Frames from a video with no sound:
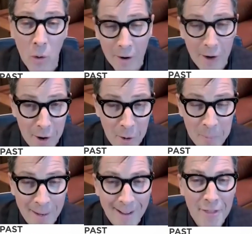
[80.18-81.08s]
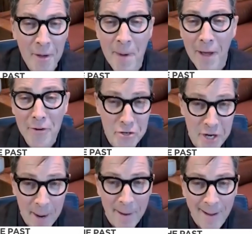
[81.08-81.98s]
our home, the
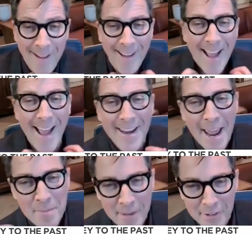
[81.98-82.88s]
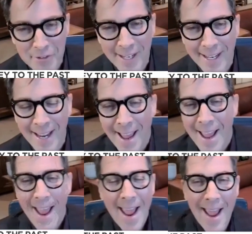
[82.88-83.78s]
mothership at NBC
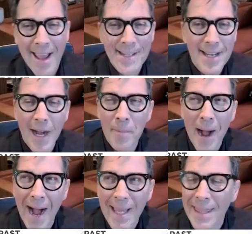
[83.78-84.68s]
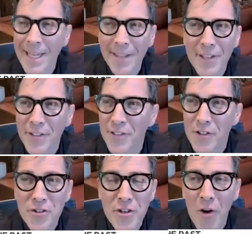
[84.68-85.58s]
and um, I think this is
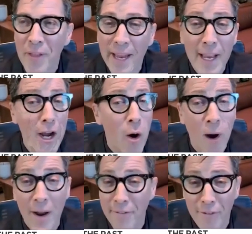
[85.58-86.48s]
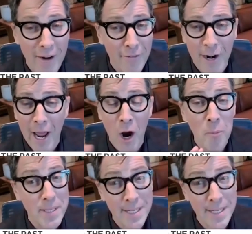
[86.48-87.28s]
a show that can go on forever, and I hope it